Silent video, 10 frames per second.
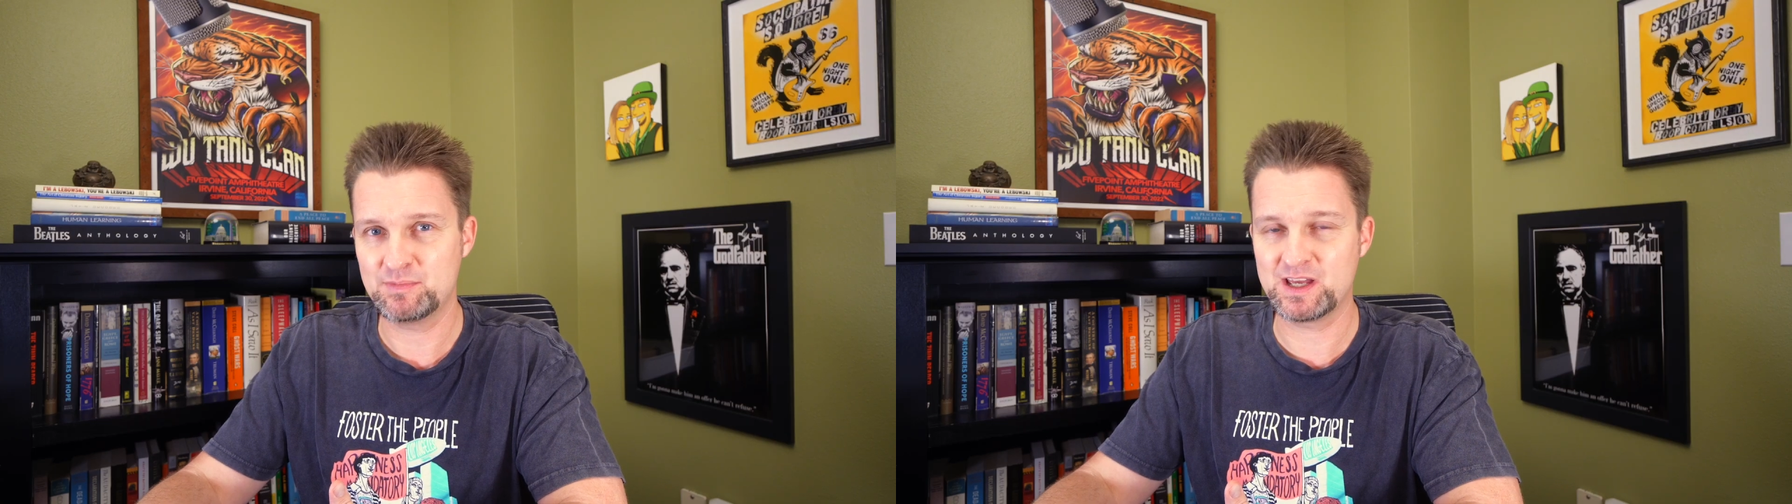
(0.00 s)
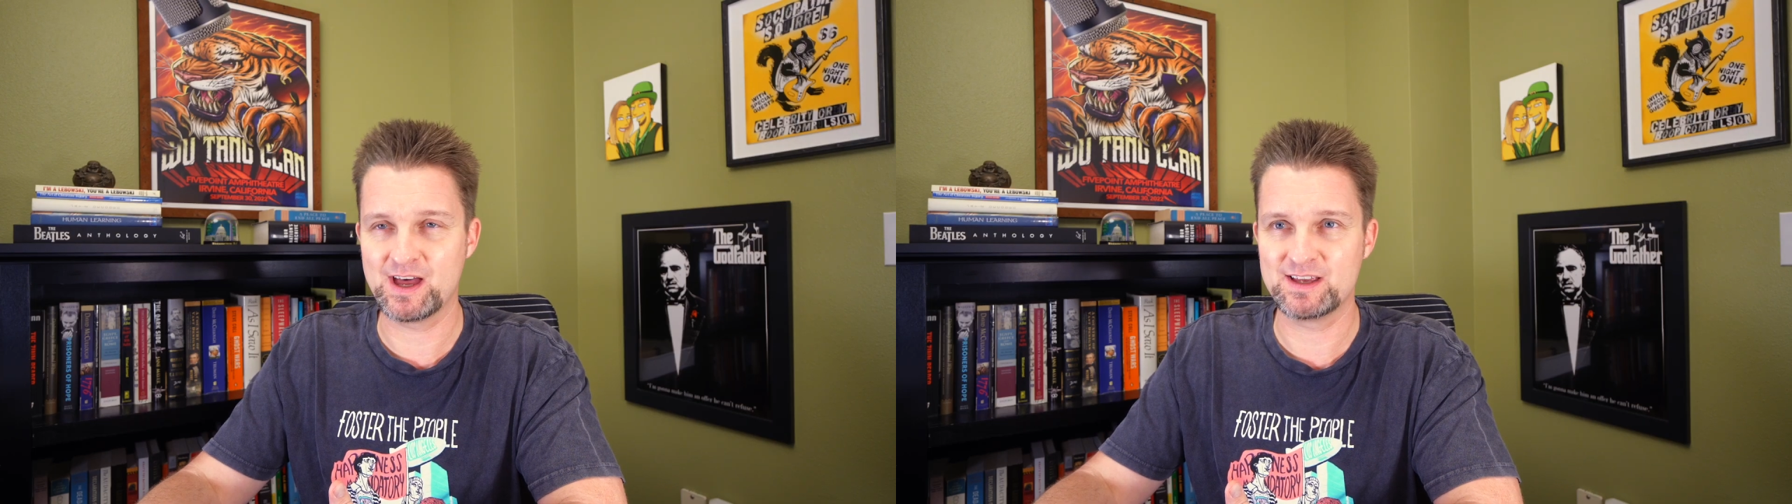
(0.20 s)

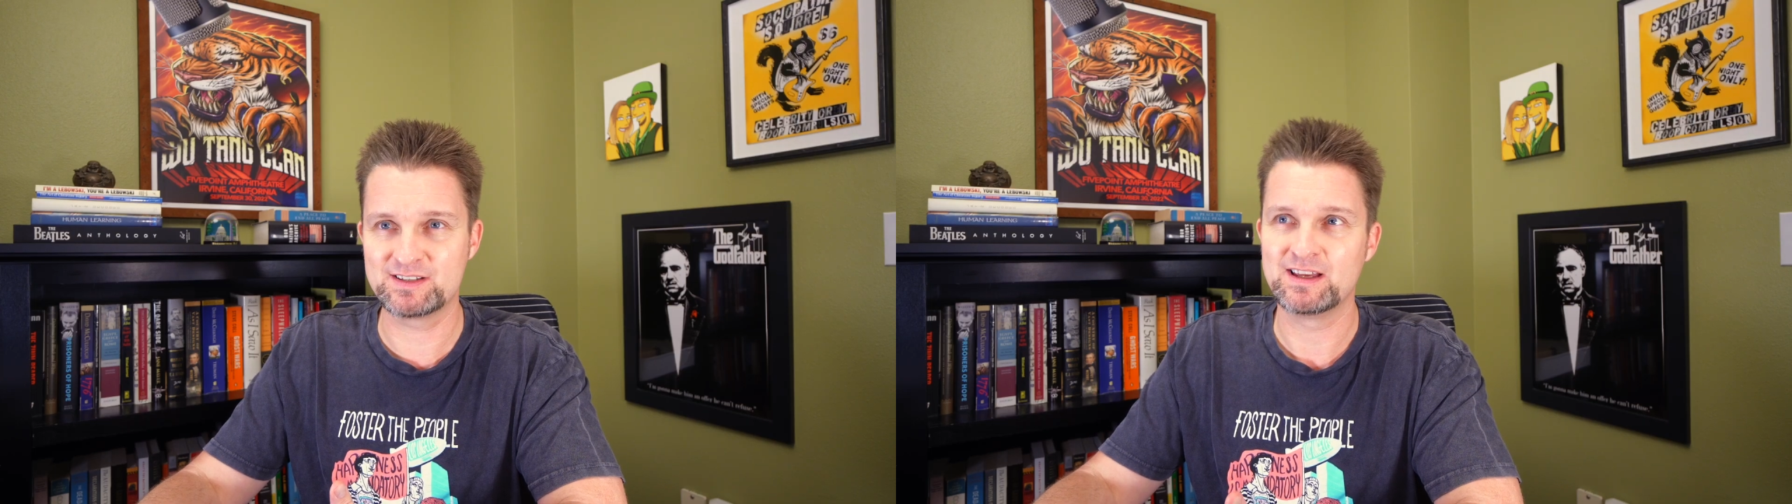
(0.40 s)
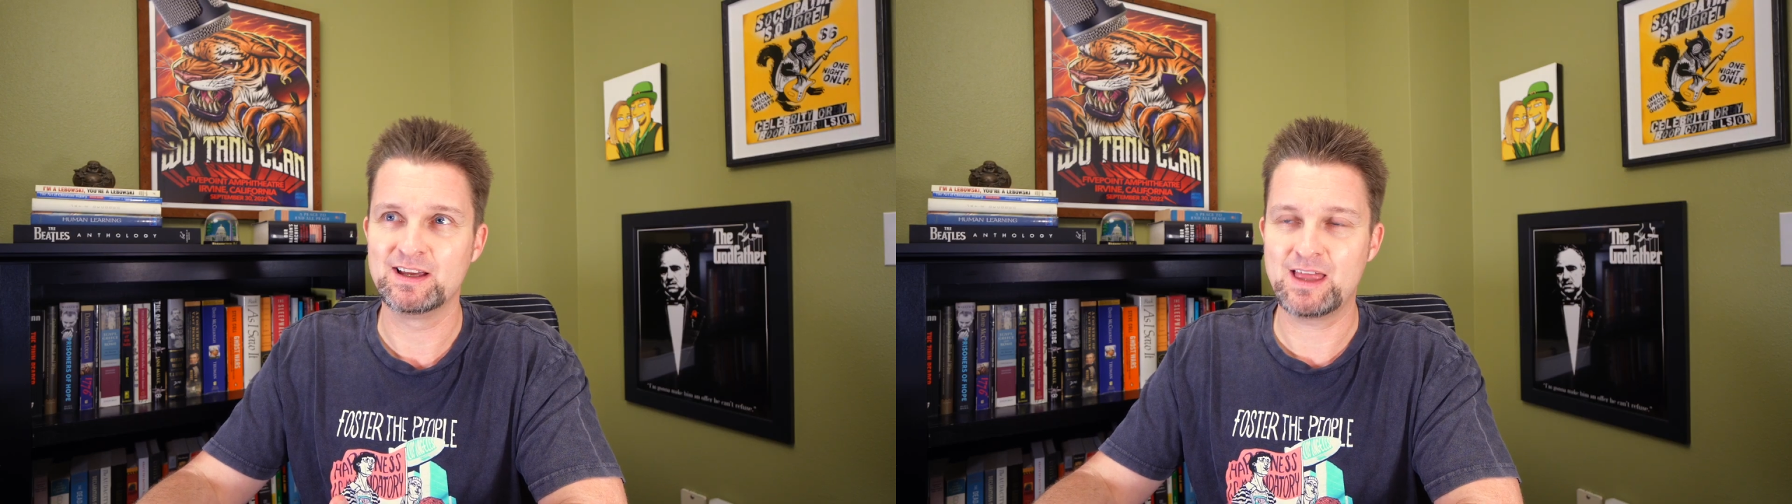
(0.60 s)

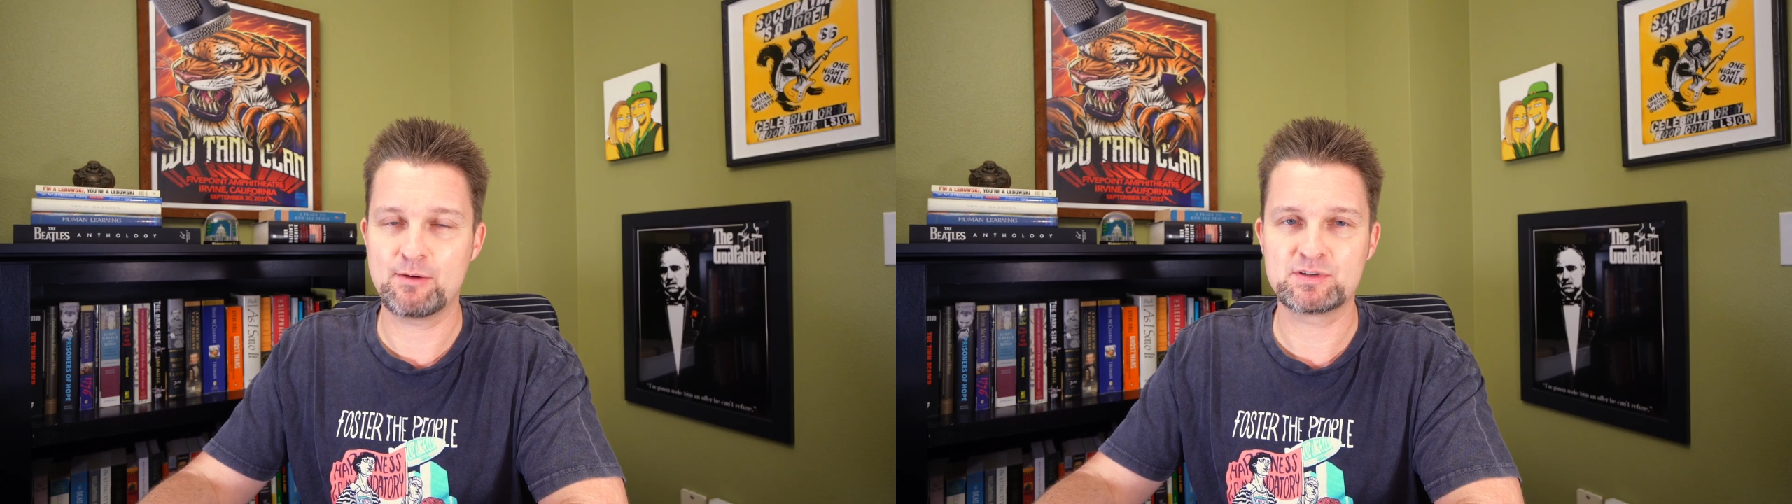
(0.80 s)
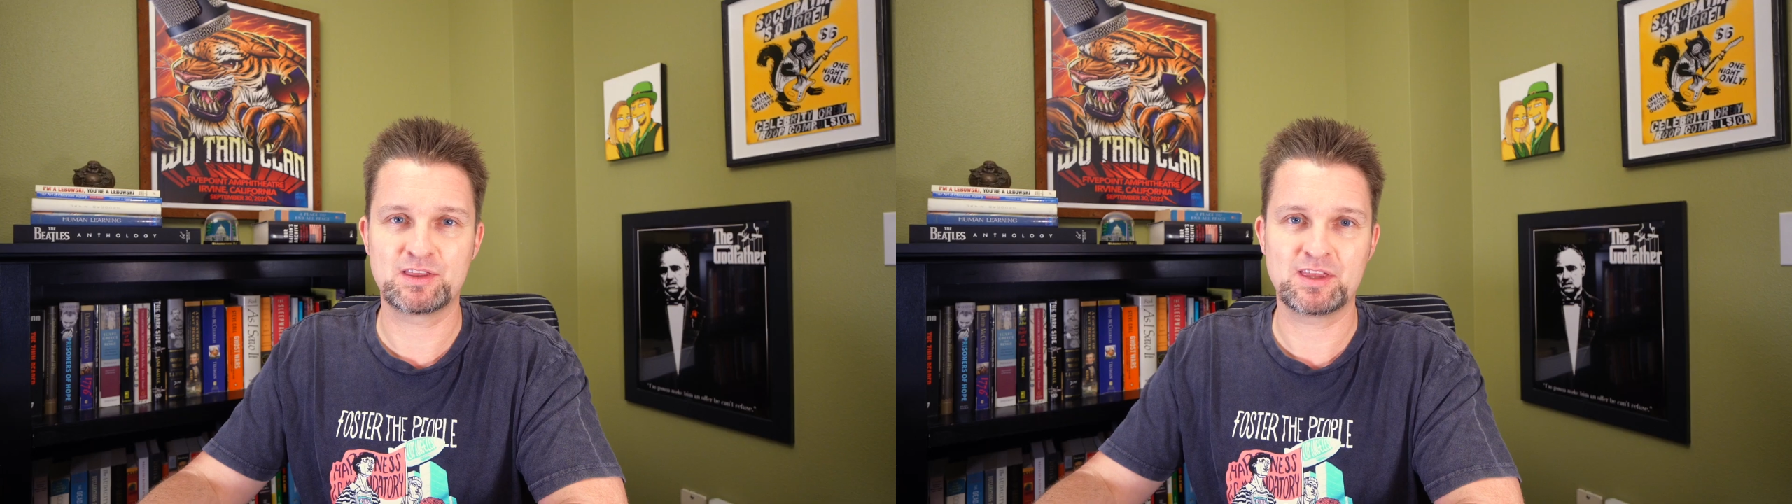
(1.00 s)
because that
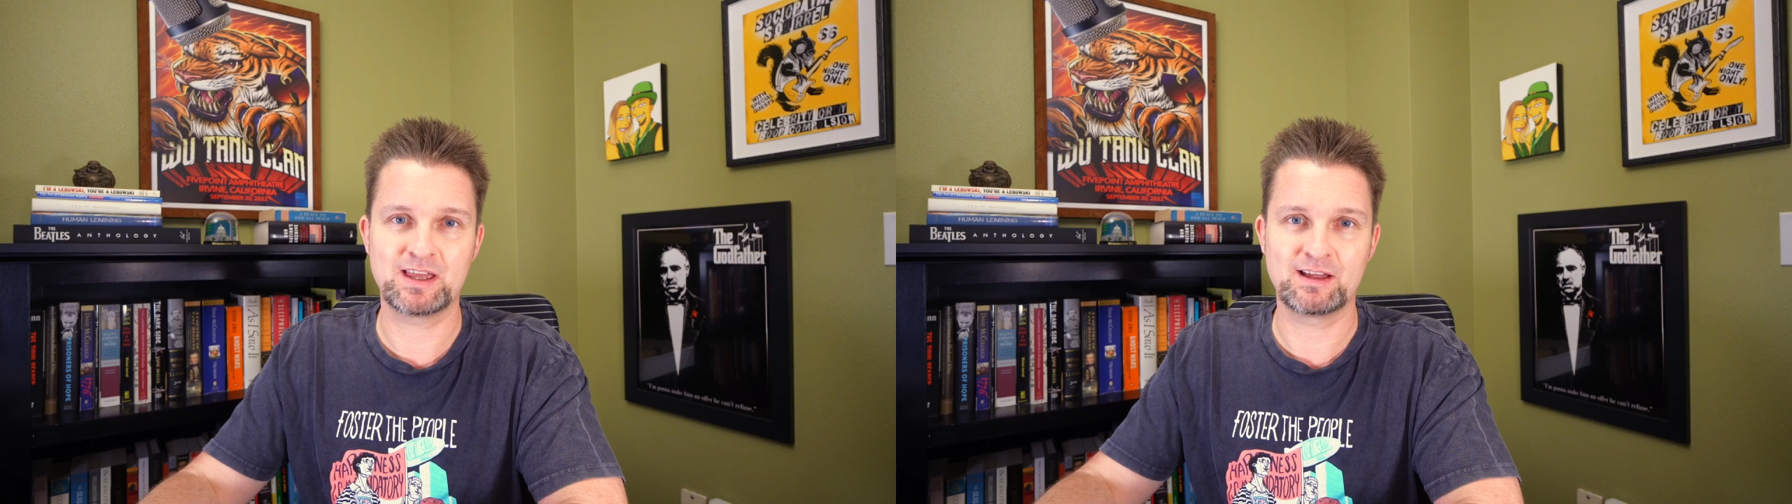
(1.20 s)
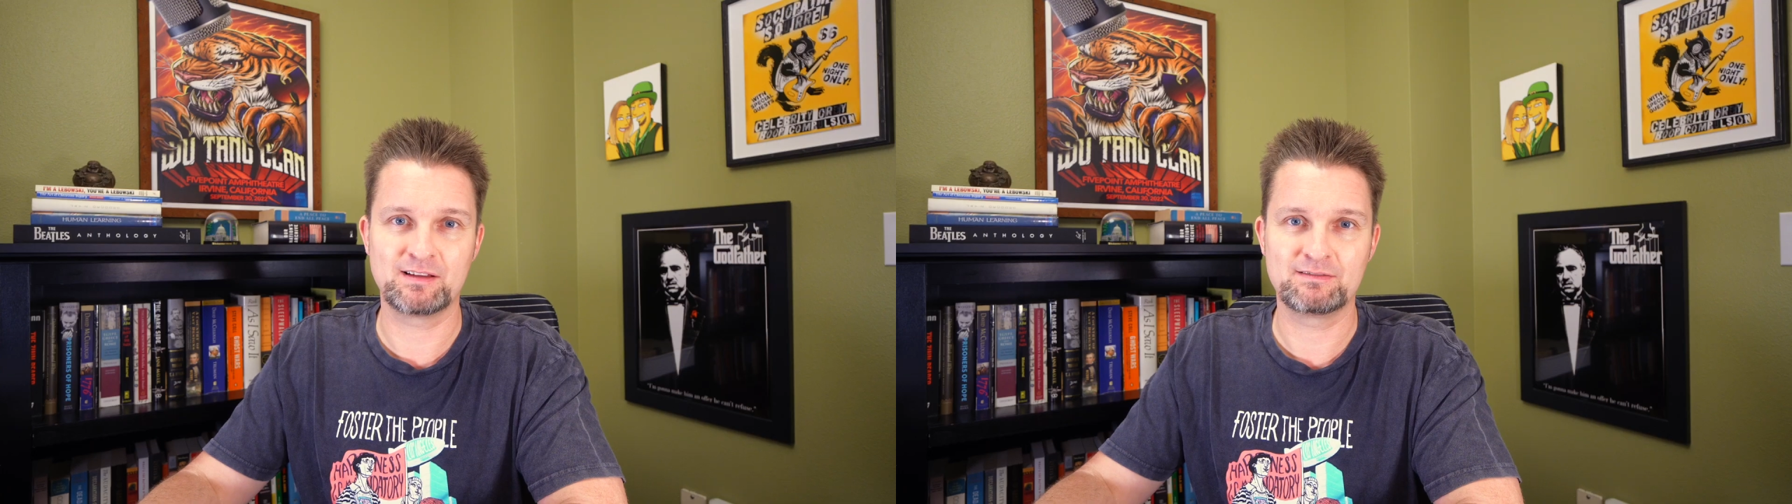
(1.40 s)
was a
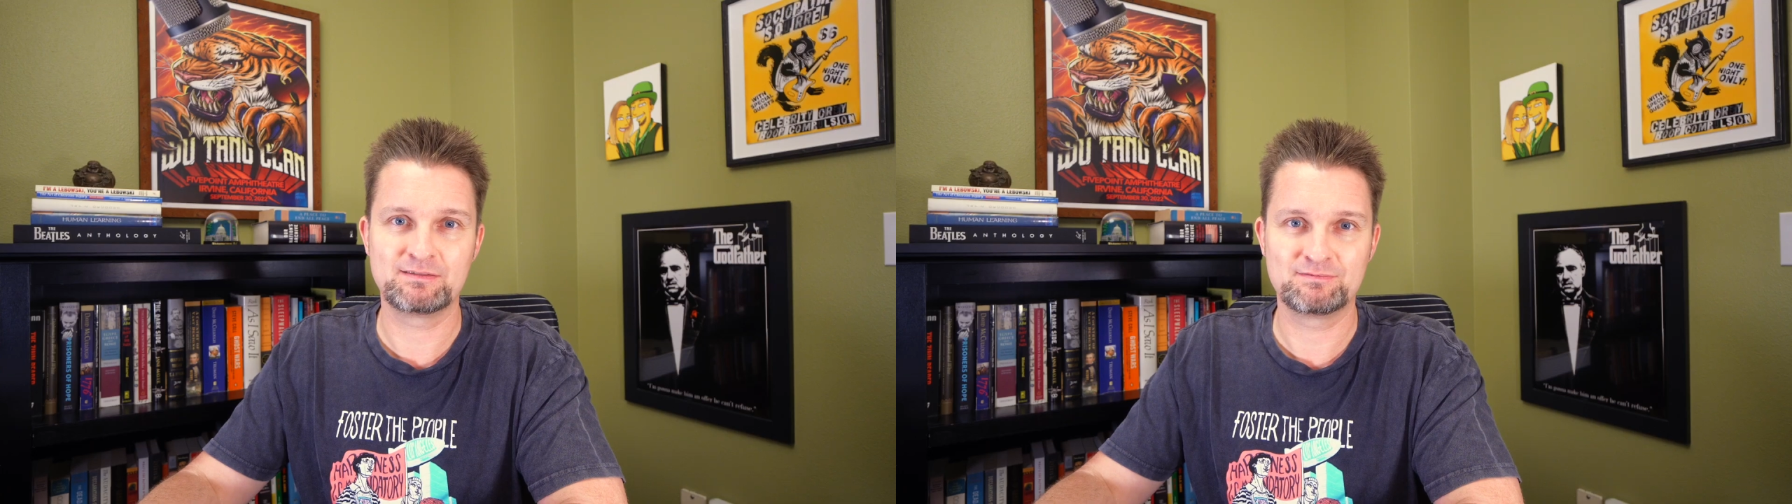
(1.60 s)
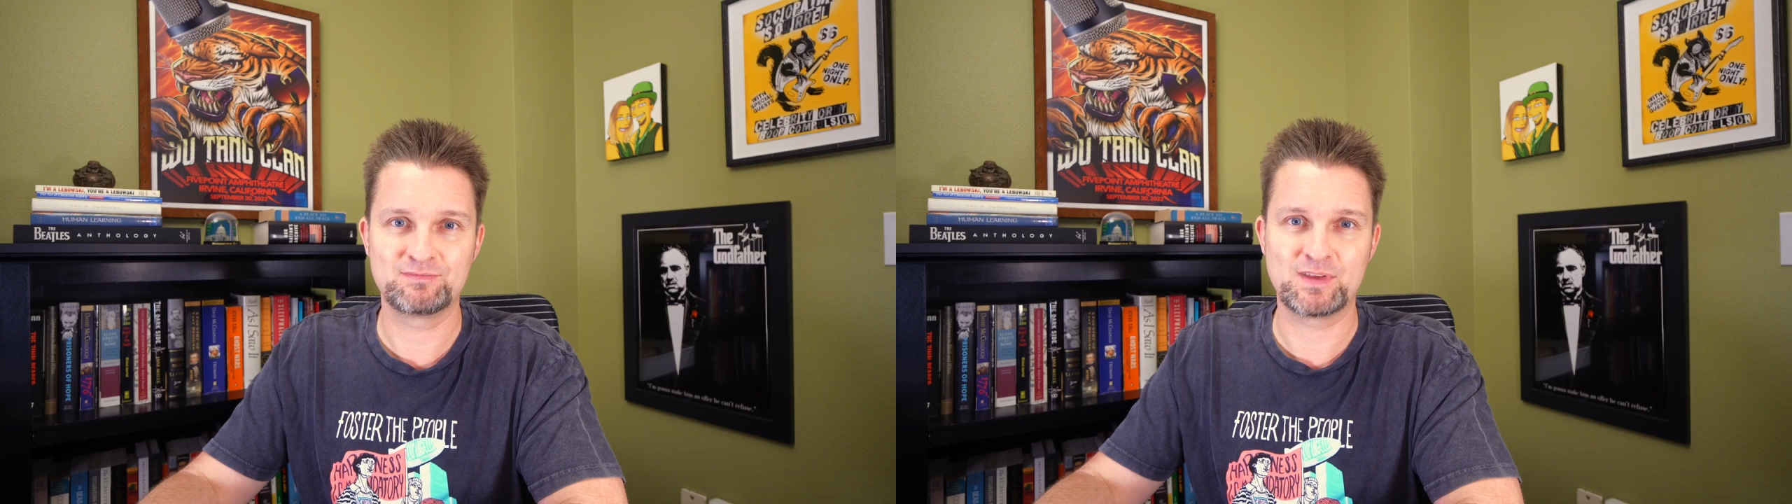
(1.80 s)
thing
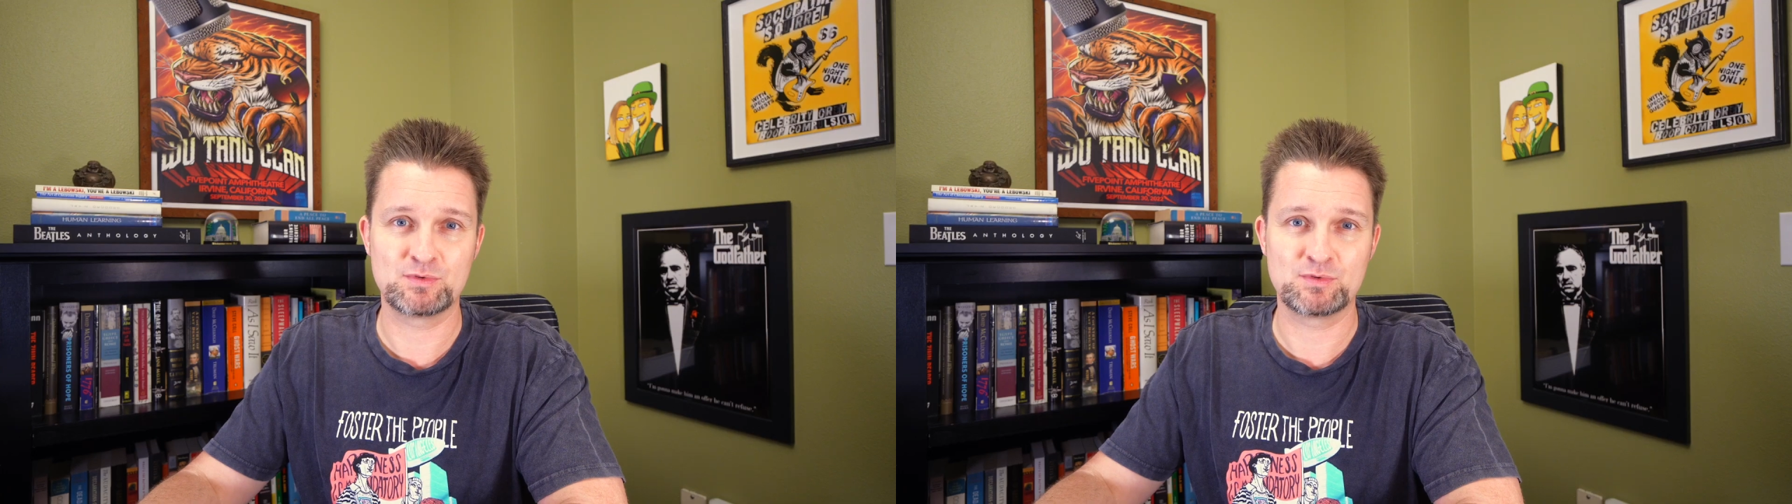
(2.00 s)
that